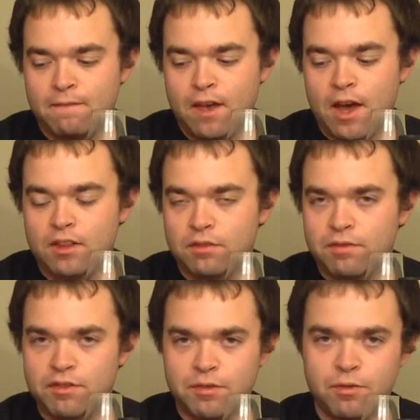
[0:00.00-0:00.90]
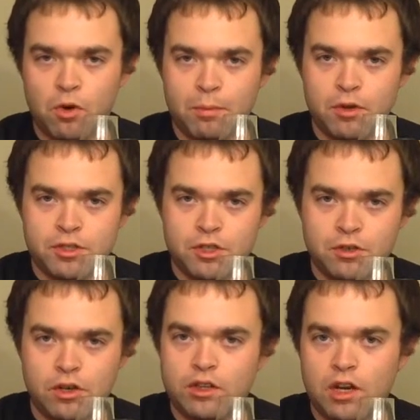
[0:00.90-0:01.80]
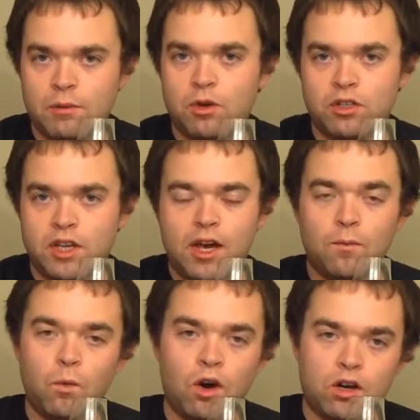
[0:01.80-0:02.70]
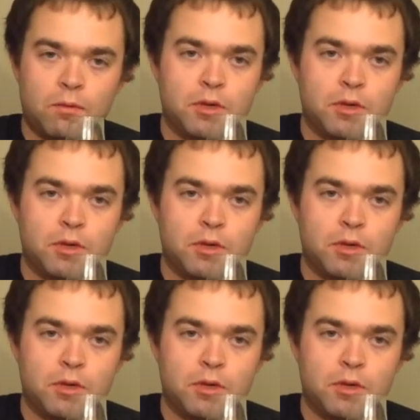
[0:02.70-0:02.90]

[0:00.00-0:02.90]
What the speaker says: at the 54.2, and then I'm going to add water